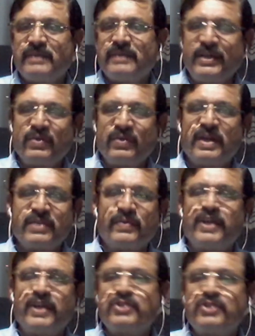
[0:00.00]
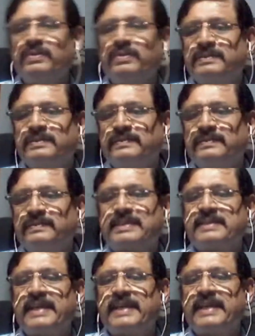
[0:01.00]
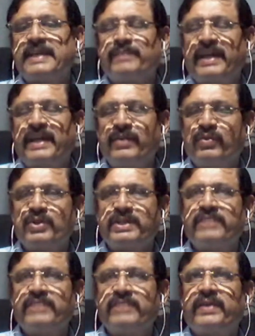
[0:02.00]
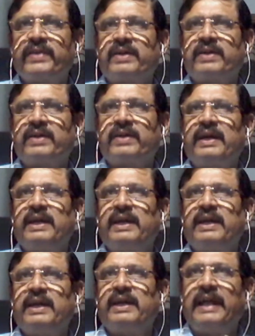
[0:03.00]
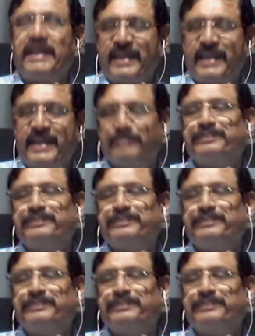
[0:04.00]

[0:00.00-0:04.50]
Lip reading: I do not want to exercise my vote in favor of an LTM.